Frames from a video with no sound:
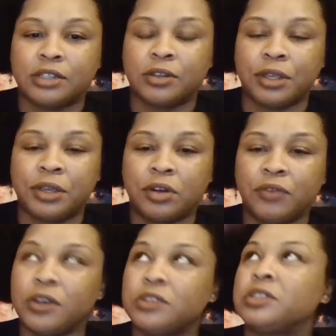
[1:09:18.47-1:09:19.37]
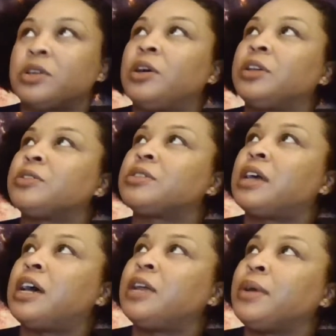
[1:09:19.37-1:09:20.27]
So the universe is on your
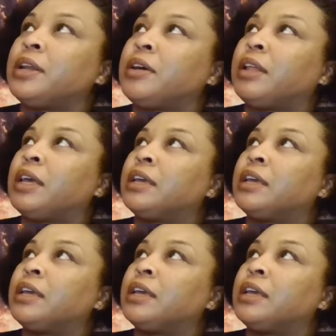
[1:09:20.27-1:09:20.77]
side right now.